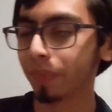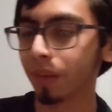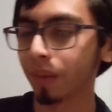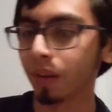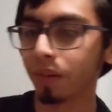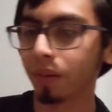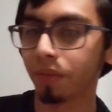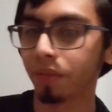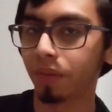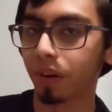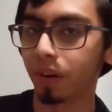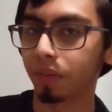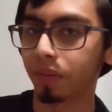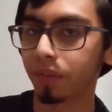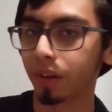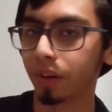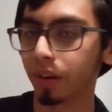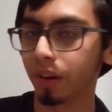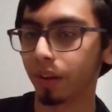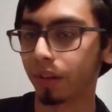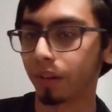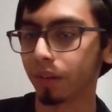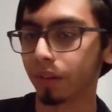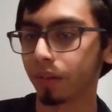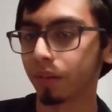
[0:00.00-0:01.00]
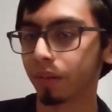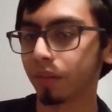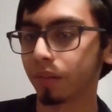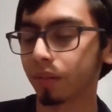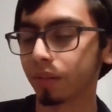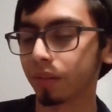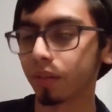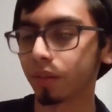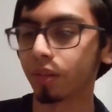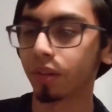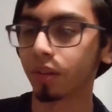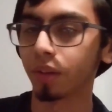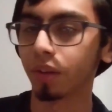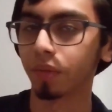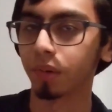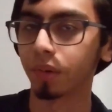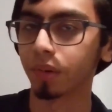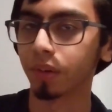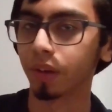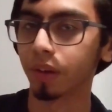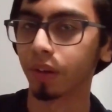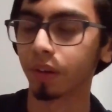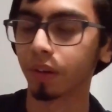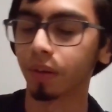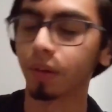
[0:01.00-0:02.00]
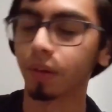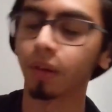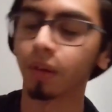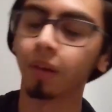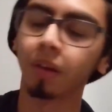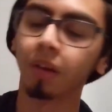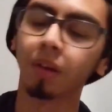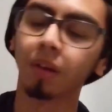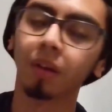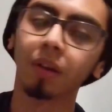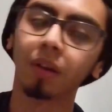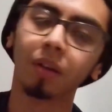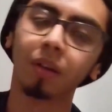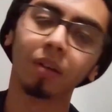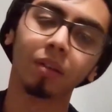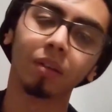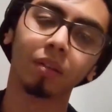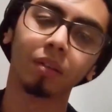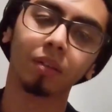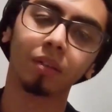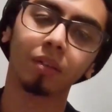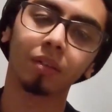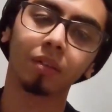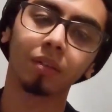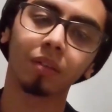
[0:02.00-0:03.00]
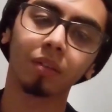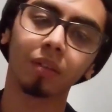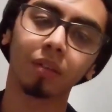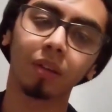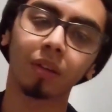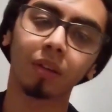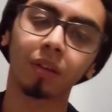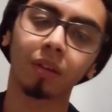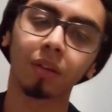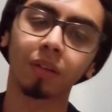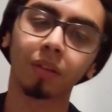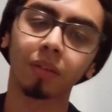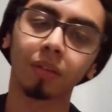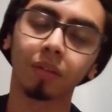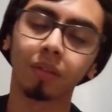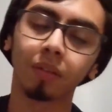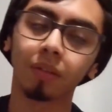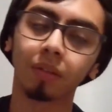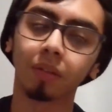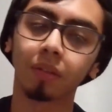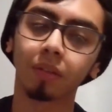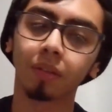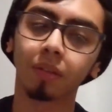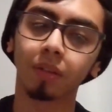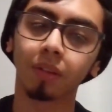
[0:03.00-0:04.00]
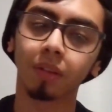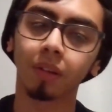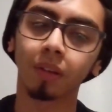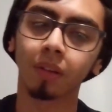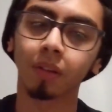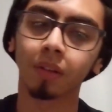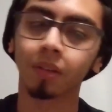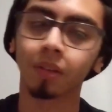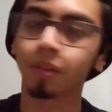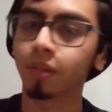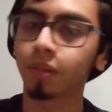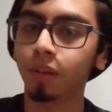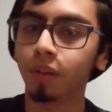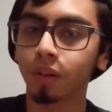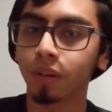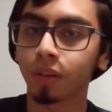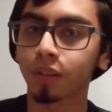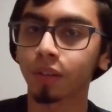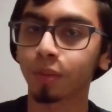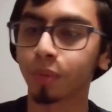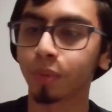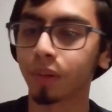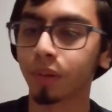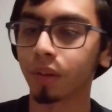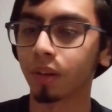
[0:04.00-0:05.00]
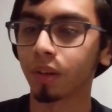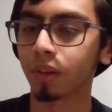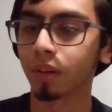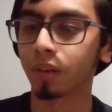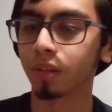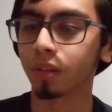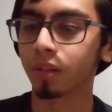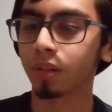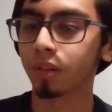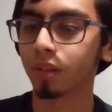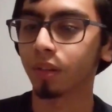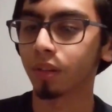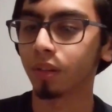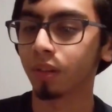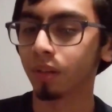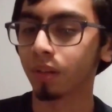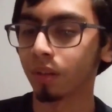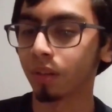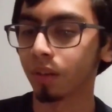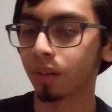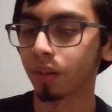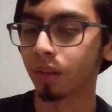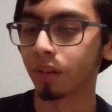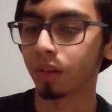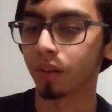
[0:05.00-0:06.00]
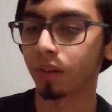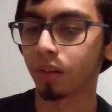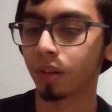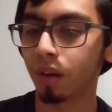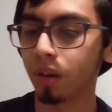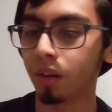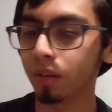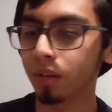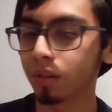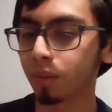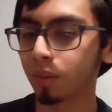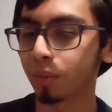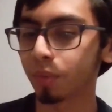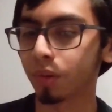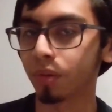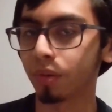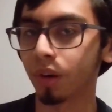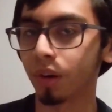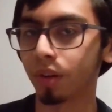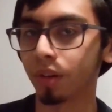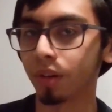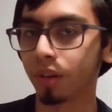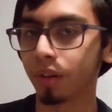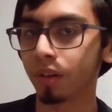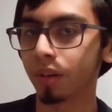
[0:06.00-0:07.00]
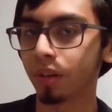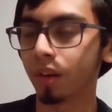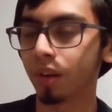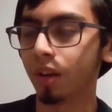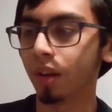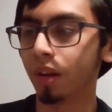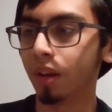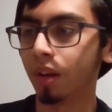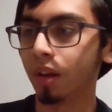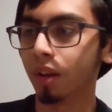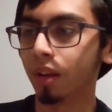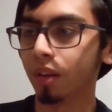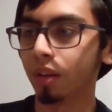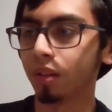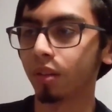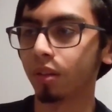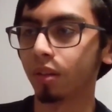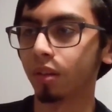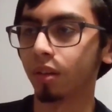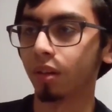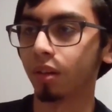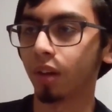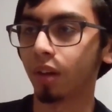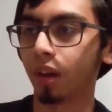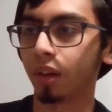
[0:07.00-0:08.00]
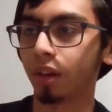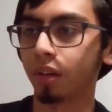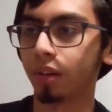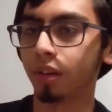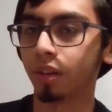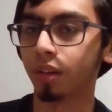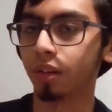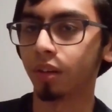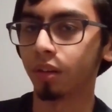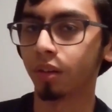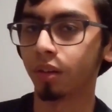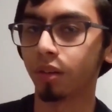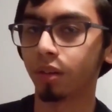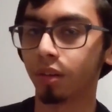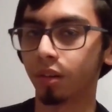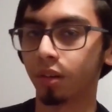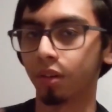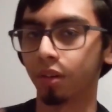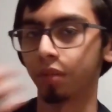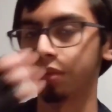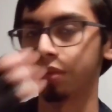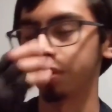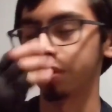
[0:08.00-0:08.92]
5 to 8, give or take. And it sucks because the concept around it, the idea of